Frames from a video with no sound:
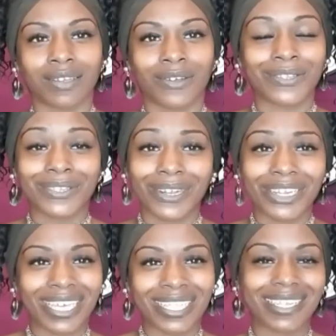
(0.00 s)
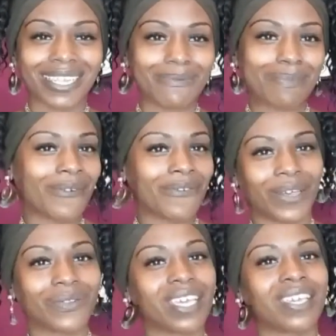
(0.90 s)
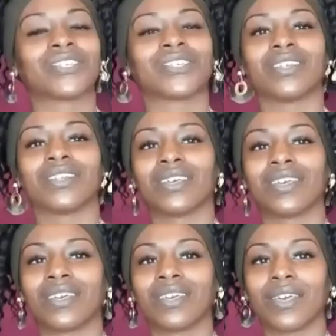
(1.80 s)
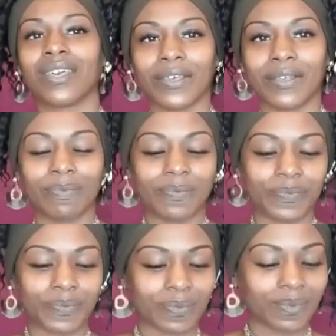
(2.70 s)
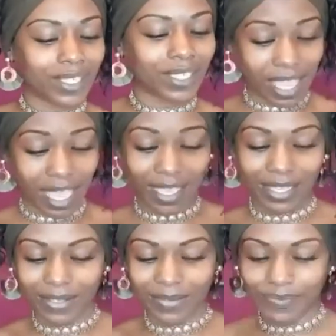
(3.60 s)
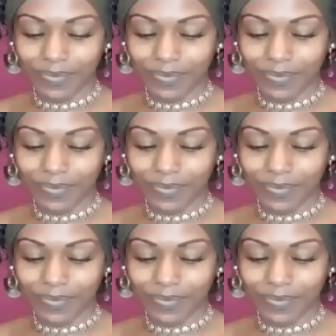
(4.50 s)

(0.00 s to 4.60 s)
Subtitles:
consolidated in my foundation. So yes,